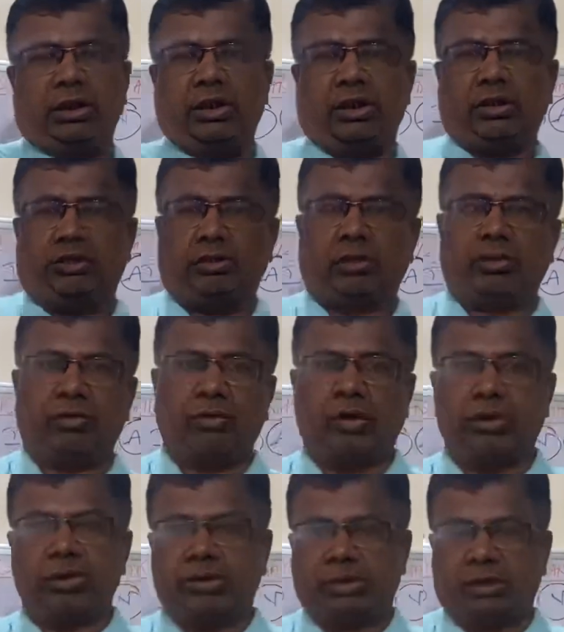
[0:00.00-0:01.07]
It will
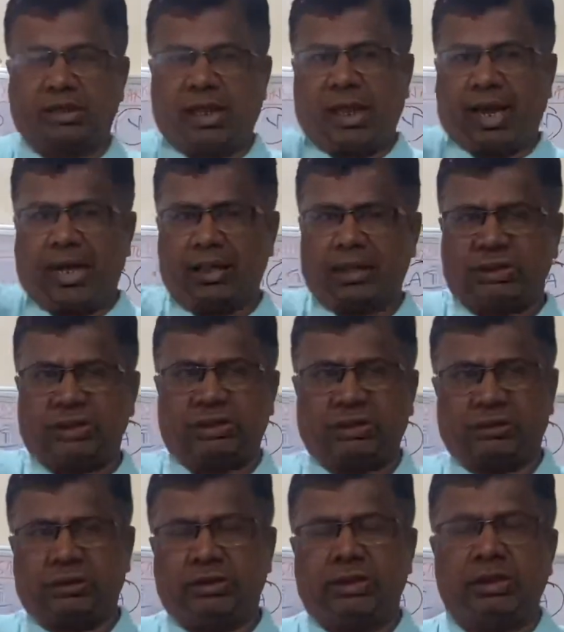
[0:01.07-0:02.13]
cause adduction
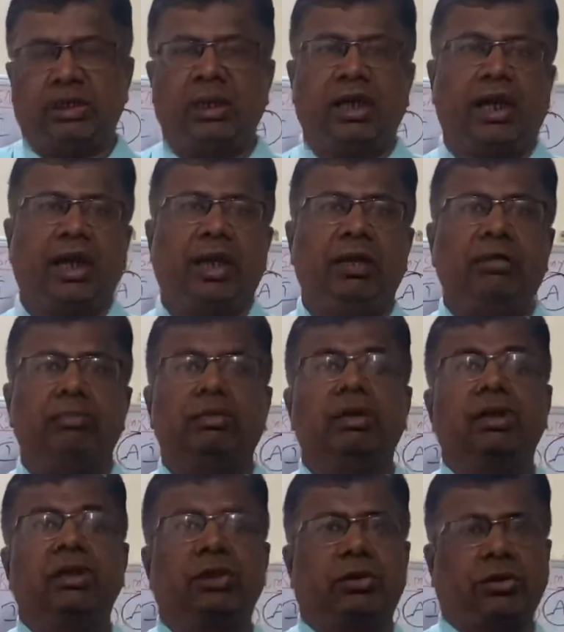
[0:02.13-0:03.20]
and
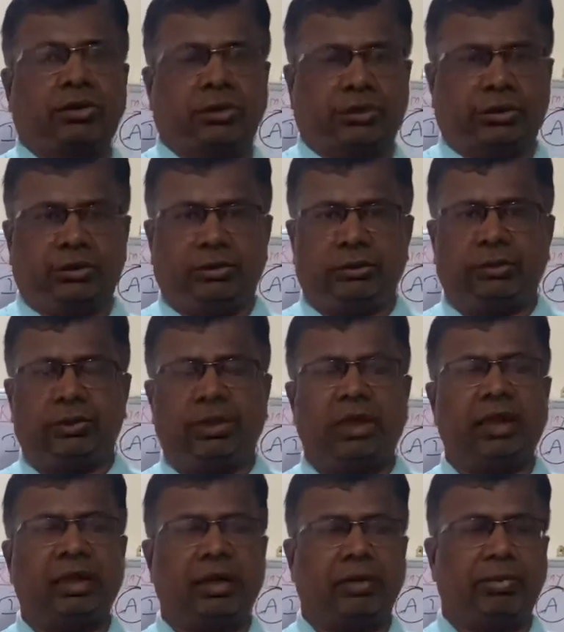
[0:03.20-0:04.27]
medial rotation. Okay,
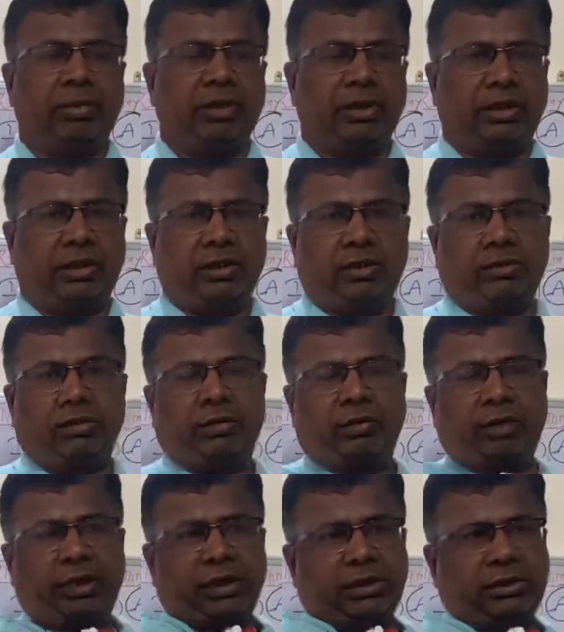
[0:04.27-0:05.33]
I'll repeat again. It will
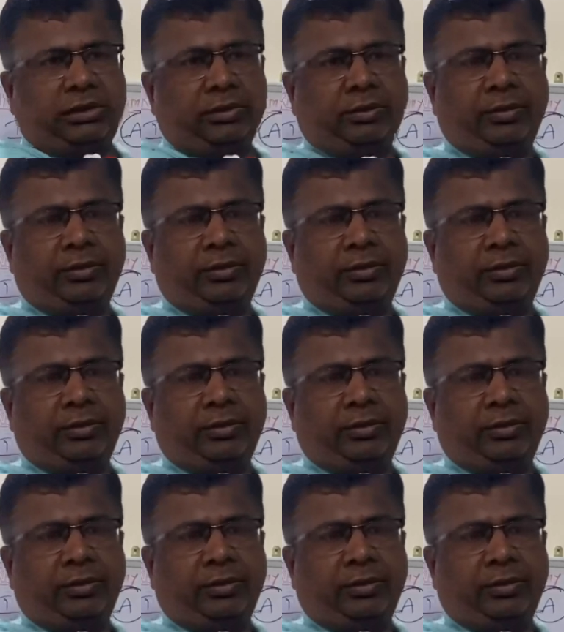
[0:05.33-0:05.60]
flex,